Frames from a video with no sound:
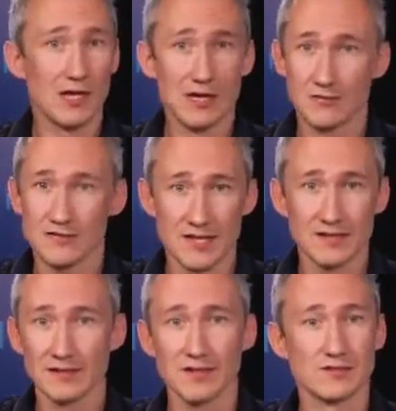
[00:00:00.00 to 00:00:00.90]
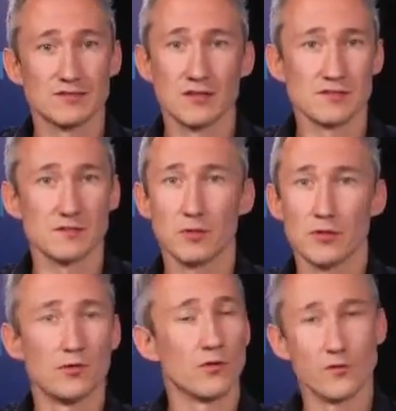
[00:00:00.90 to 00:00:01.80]
have a 10 gig starting
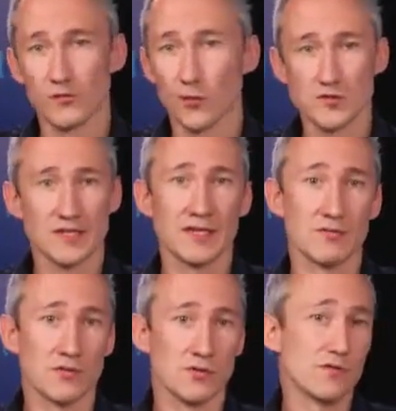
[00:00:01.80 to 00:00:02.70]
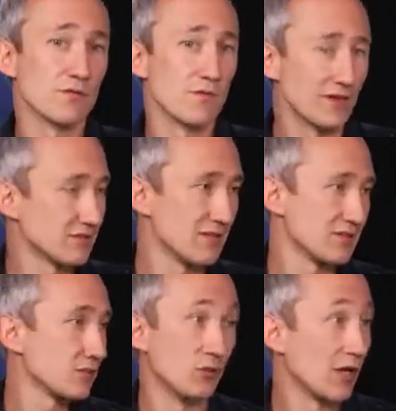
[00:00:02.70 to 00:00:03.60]
point or a 40 gig if you're using fixed
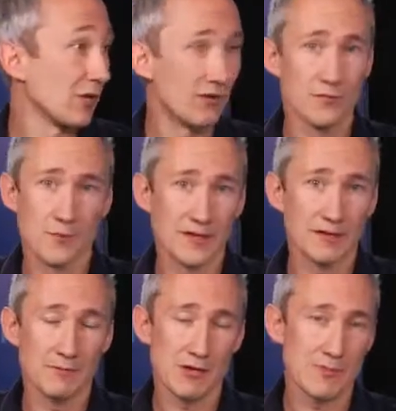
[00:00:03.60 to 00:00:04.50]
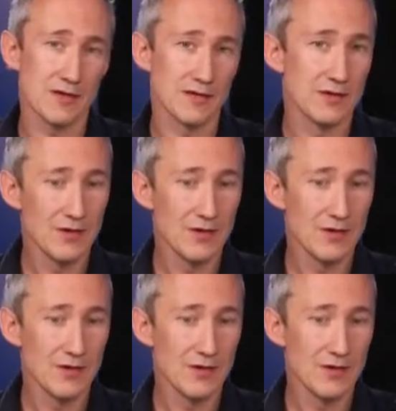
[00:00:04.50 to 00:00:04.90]
disk or however big it may be.